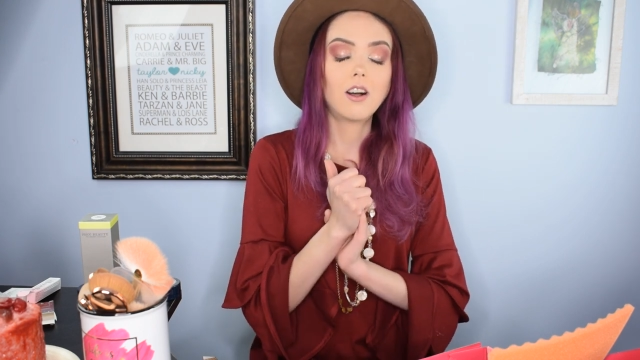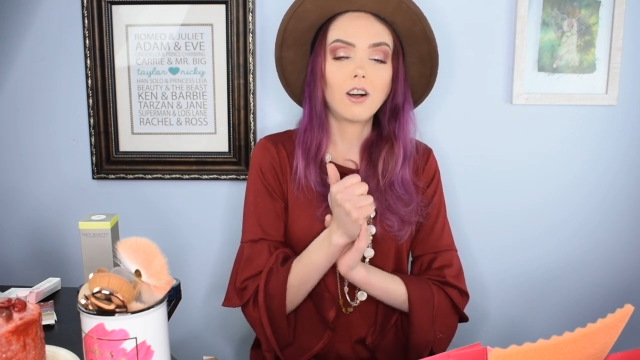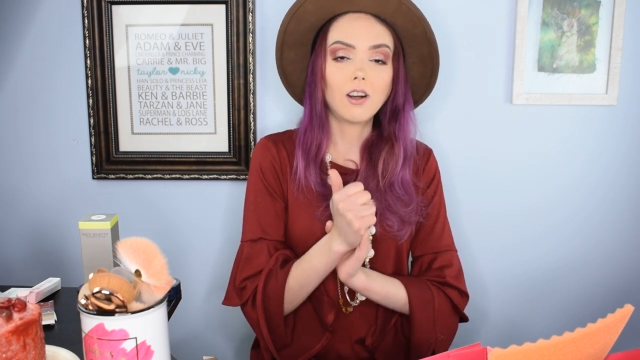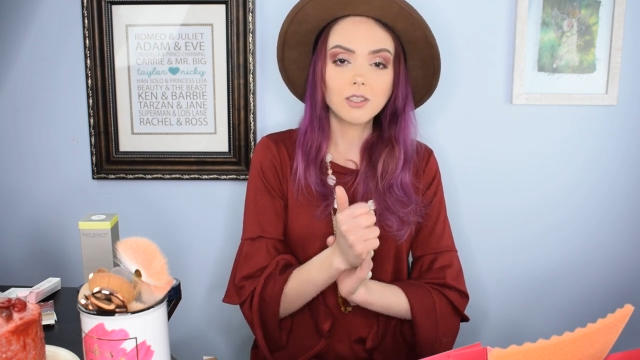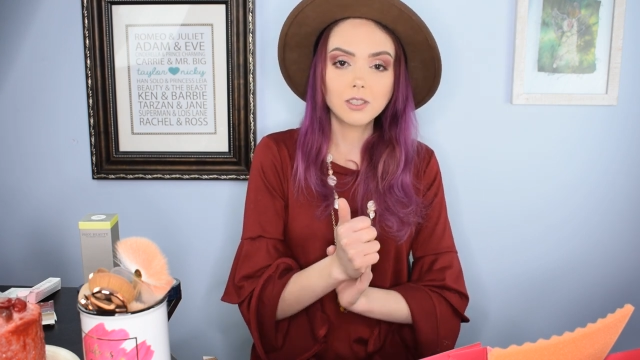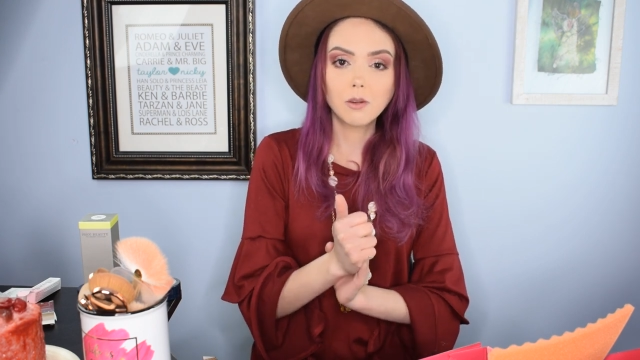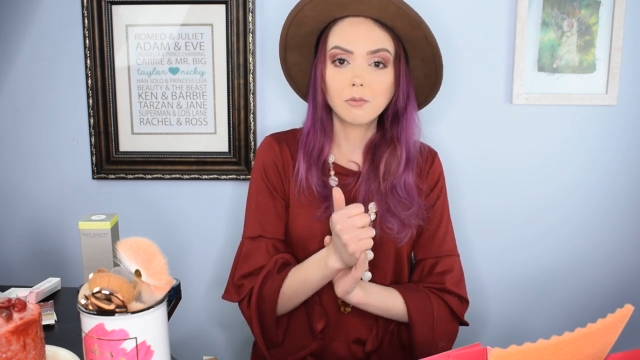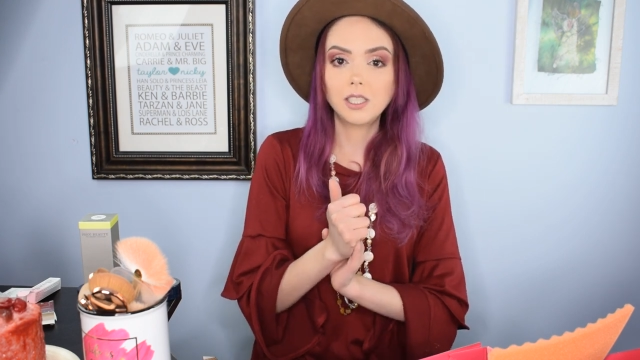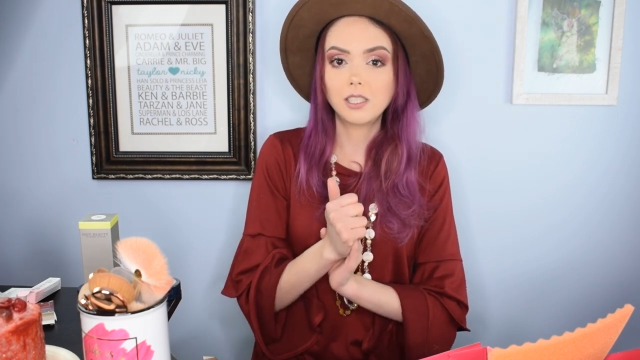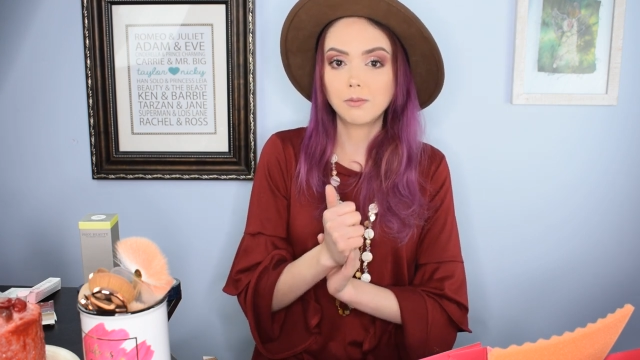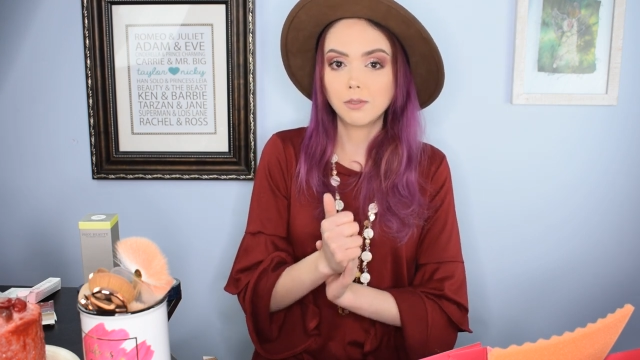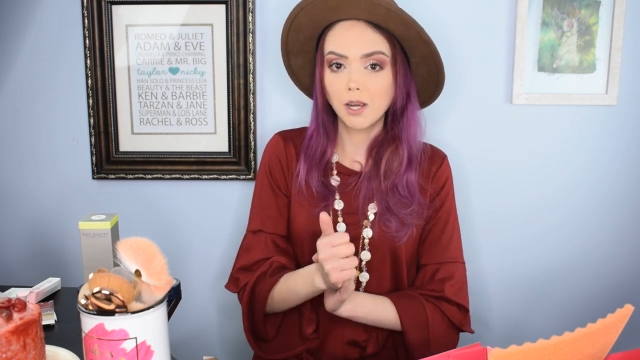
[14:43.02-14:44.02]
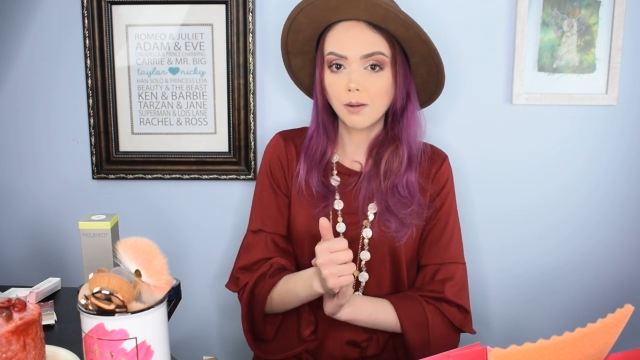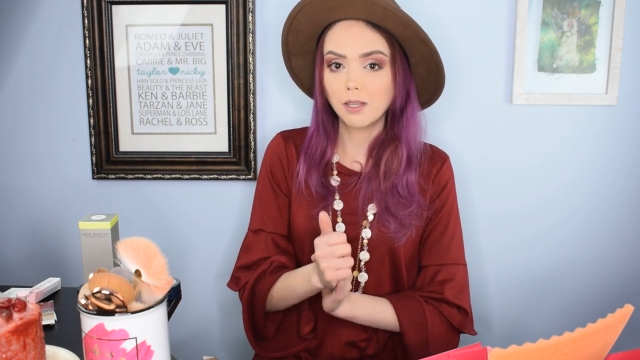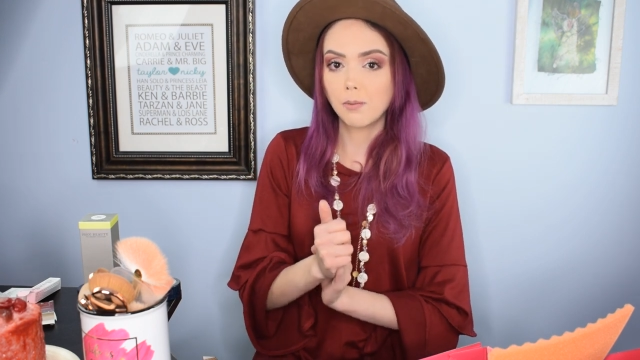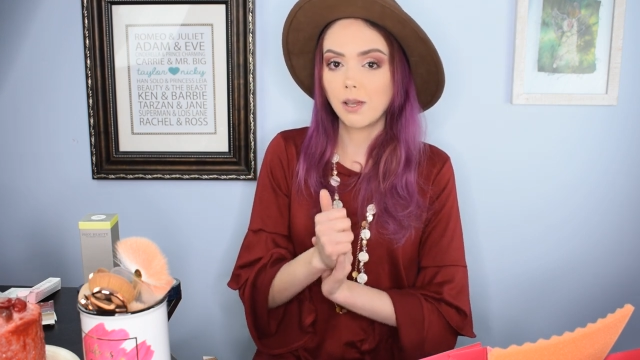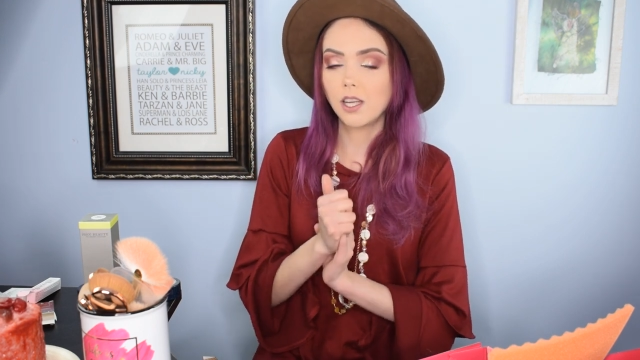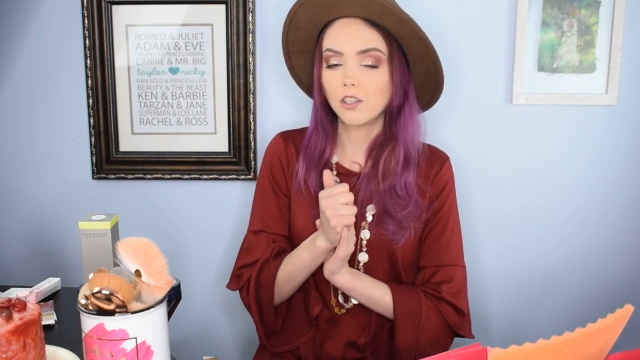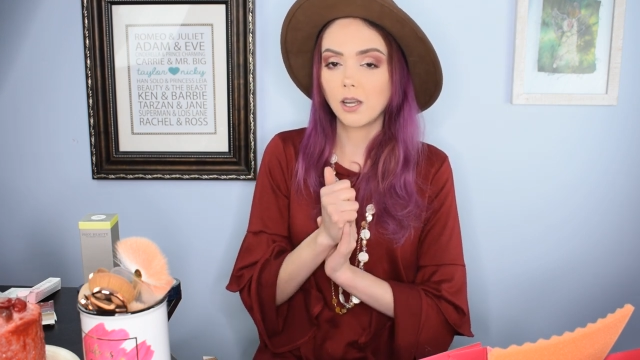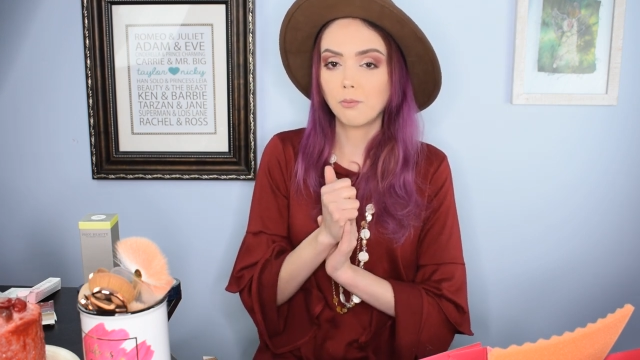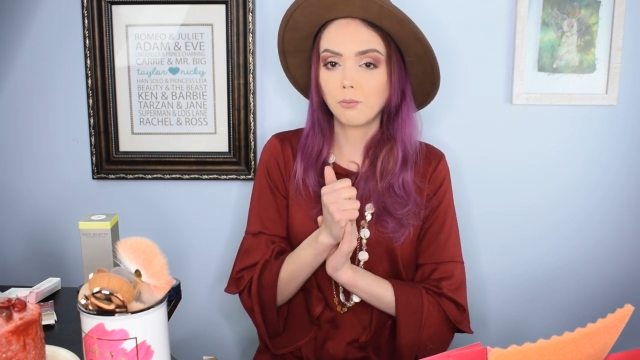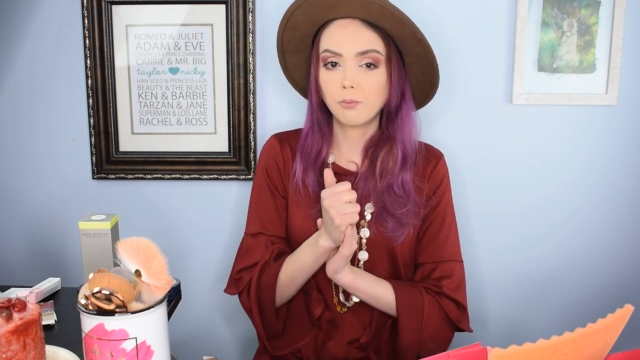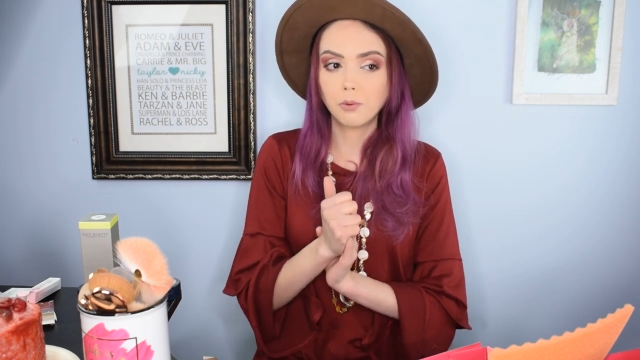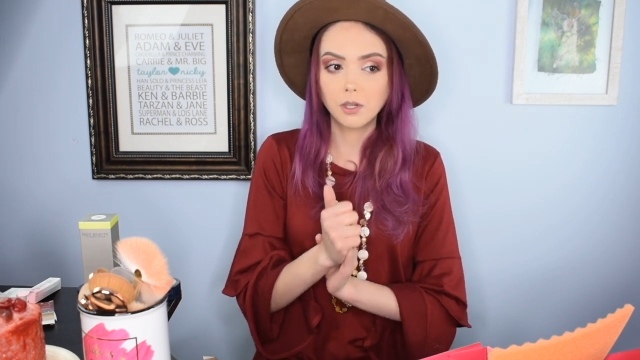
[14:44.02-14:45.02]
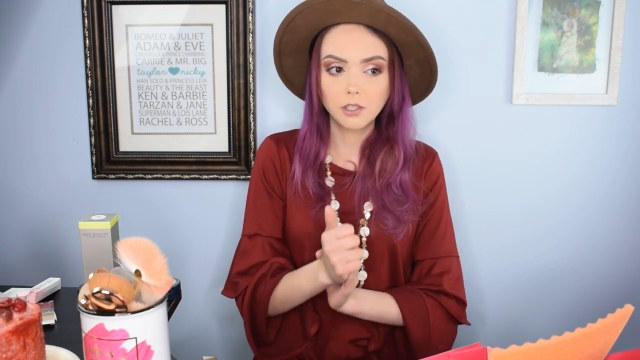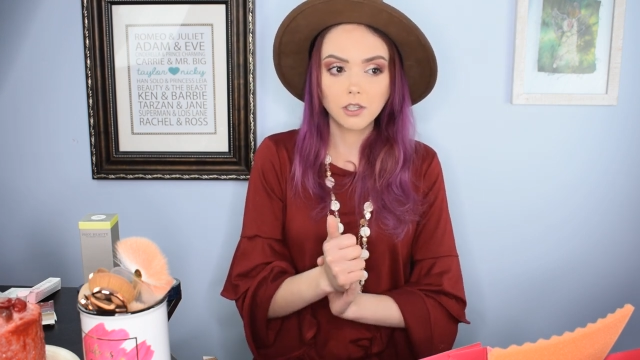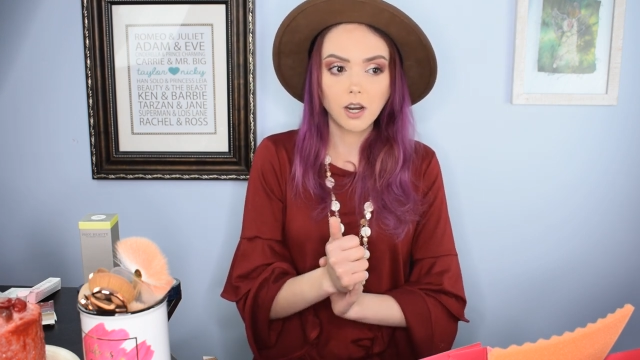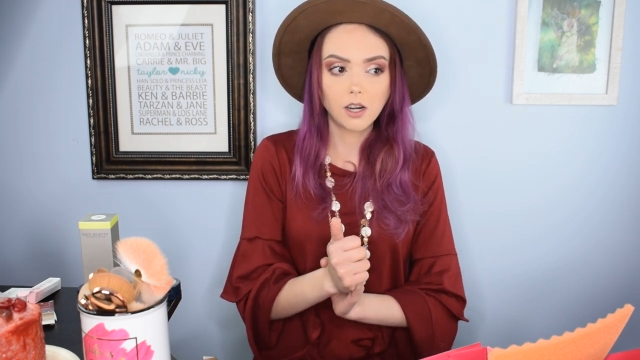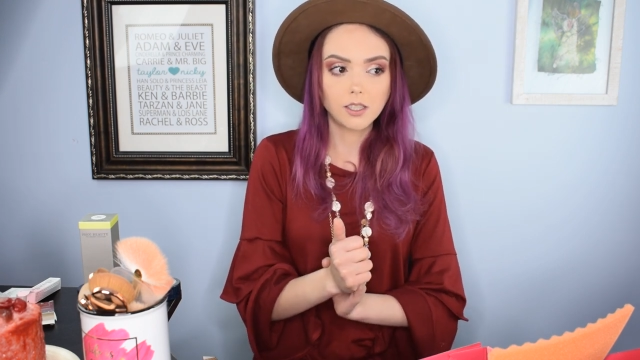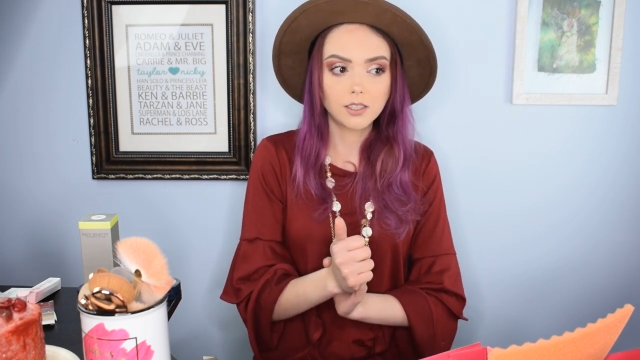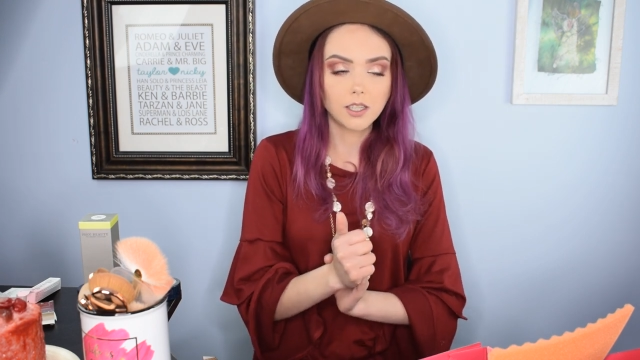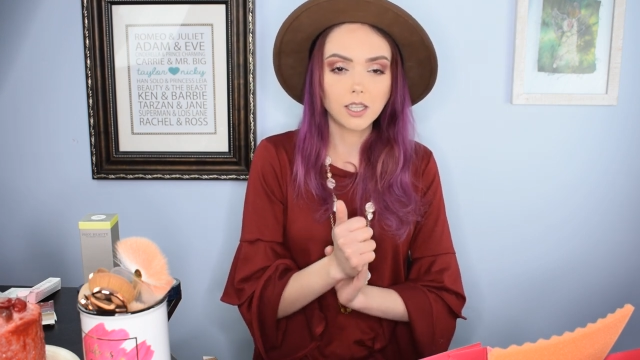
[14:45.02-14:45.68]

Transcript: Also, please subscribe to the page. I'm pretty sure I already said